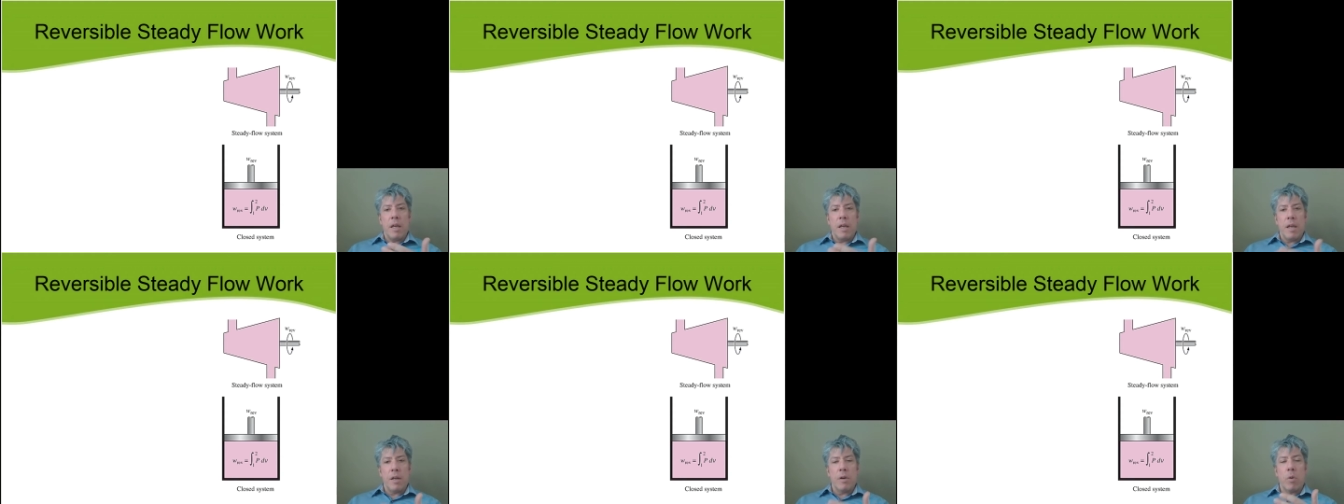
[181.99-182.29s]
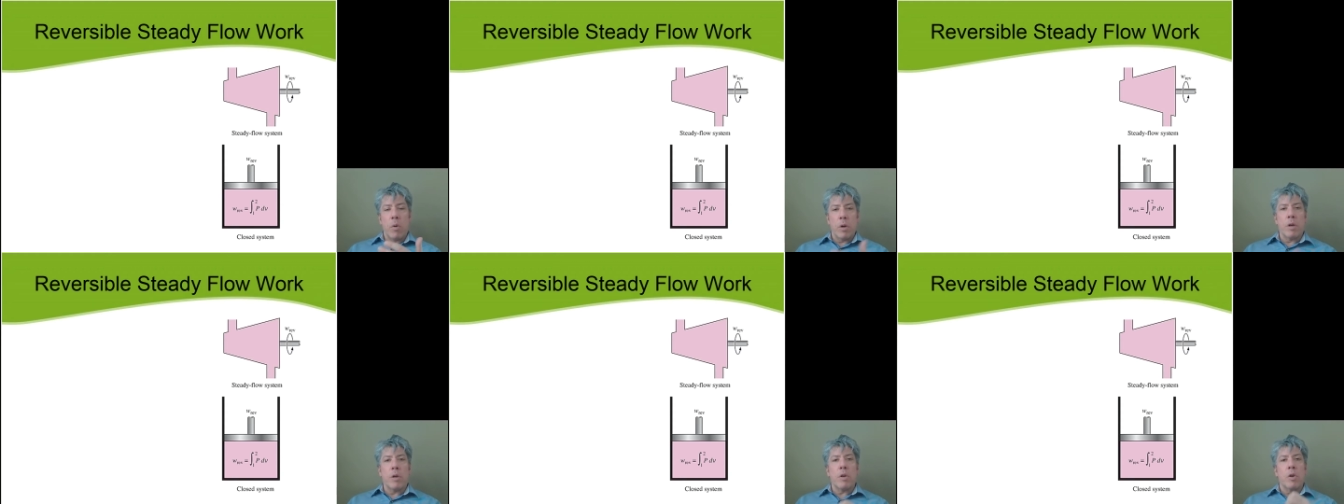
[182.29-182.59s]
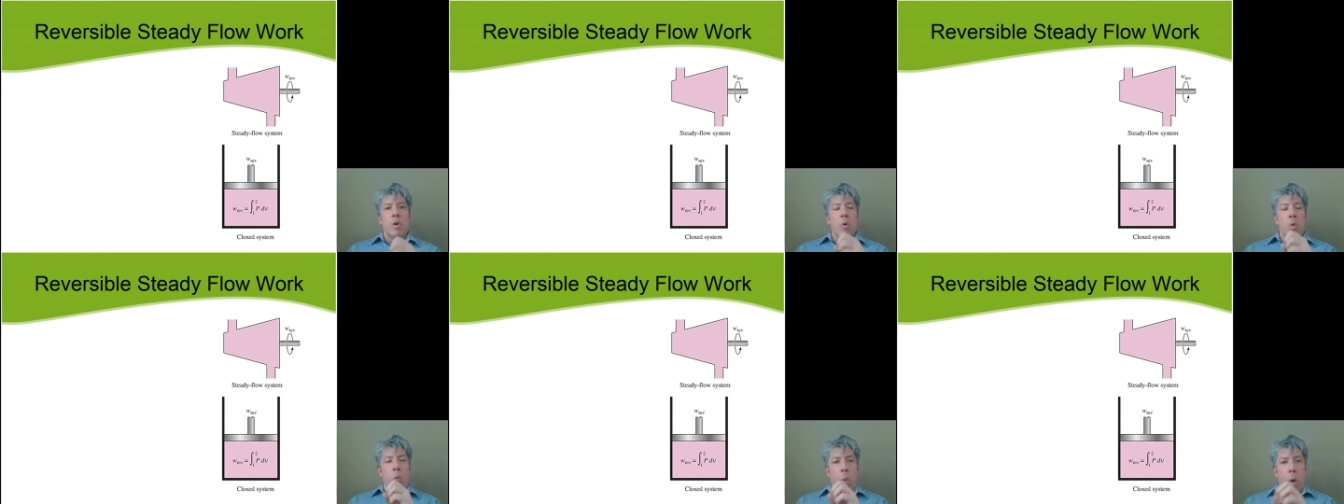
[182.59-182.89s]
in order
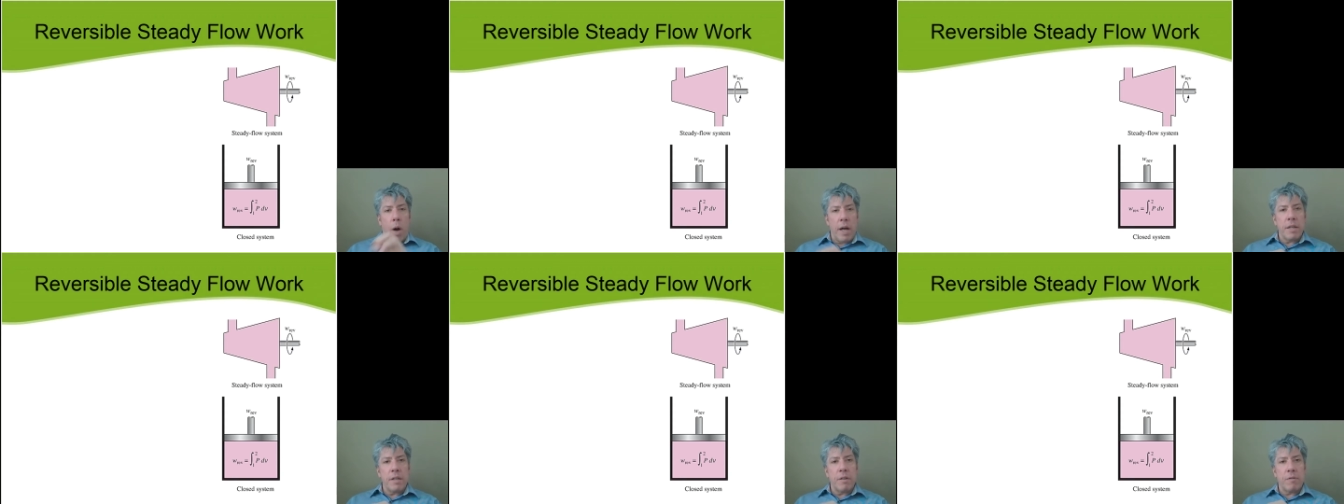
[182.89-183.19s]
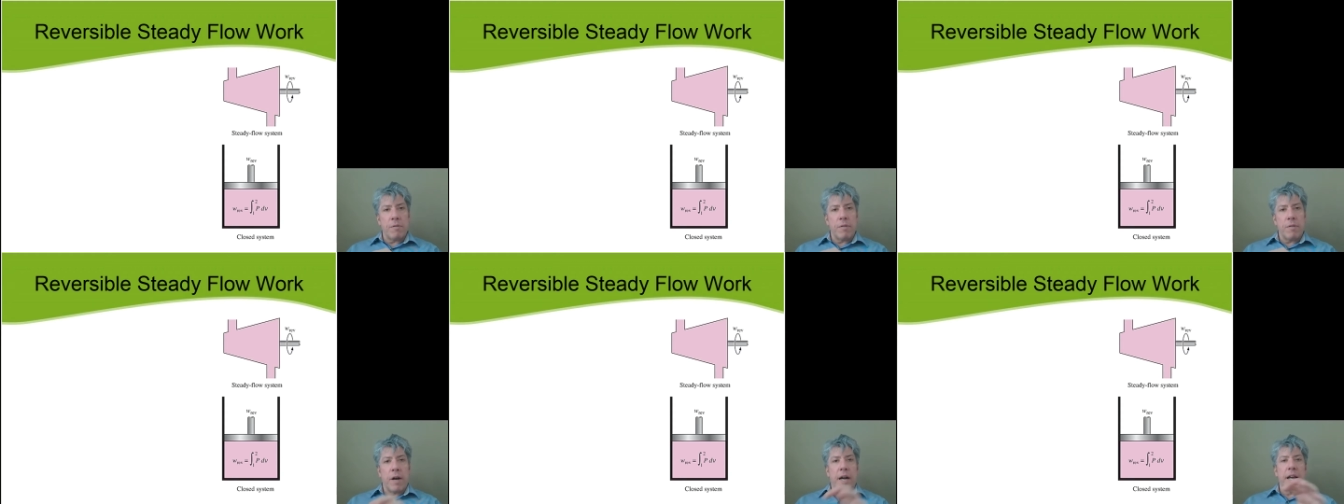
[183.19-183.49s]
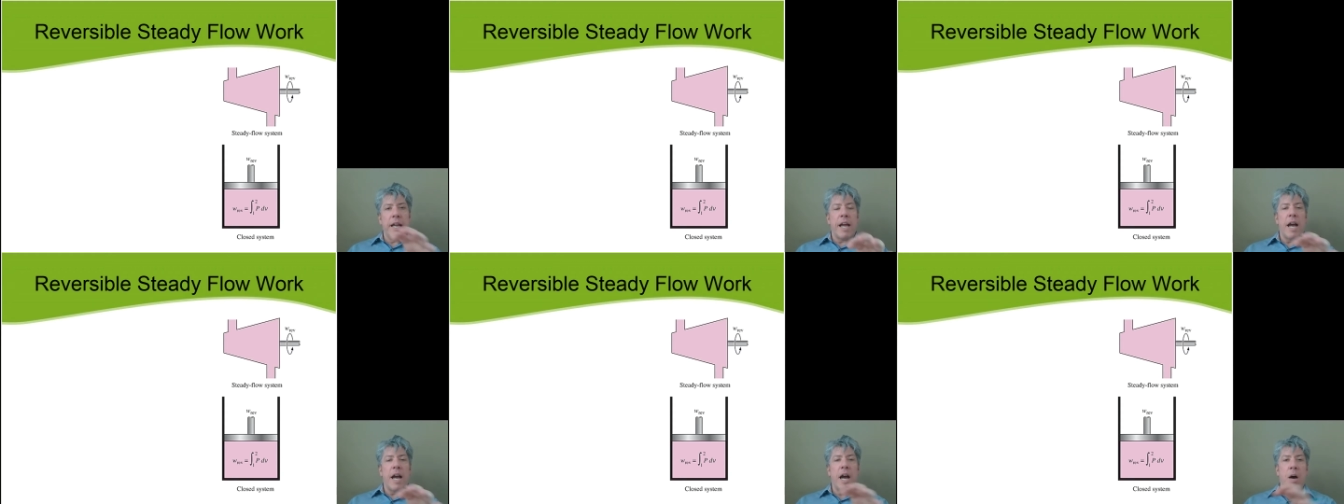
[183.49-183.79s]
to
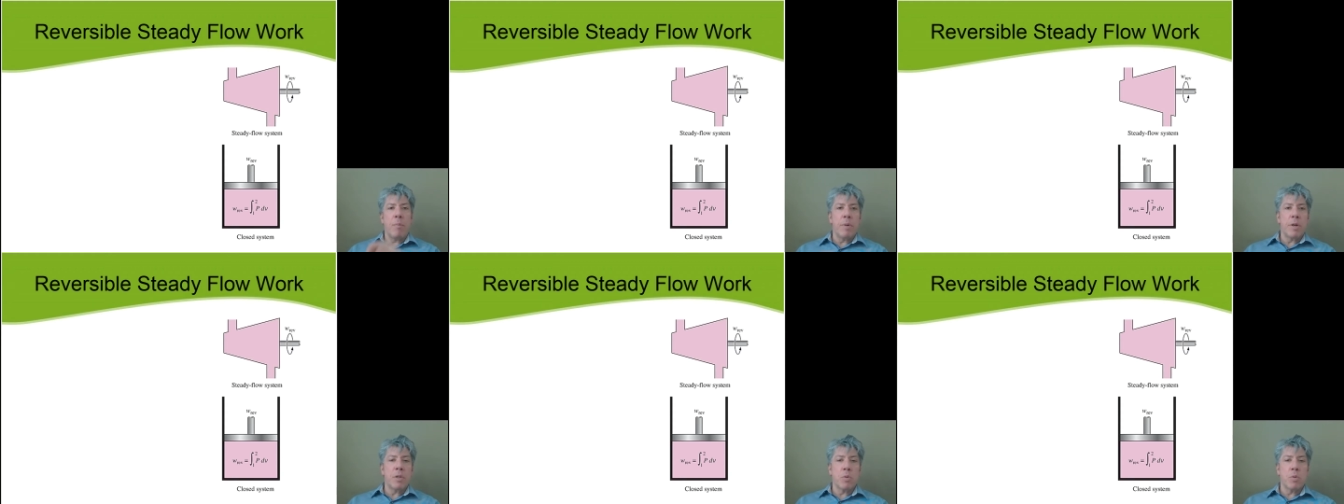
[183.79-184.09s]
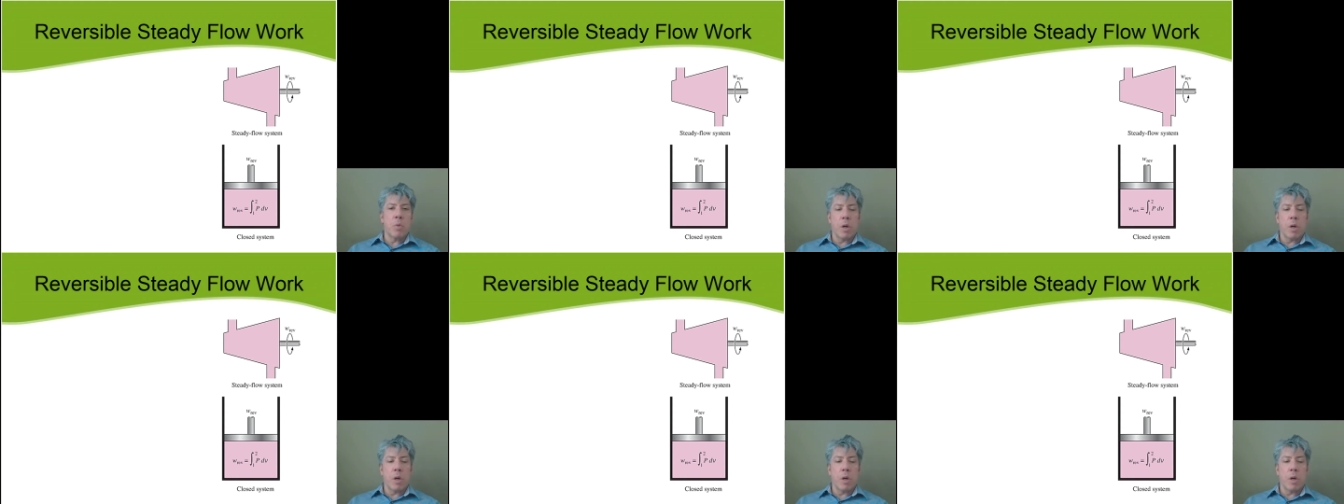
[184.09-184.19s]
quantify how much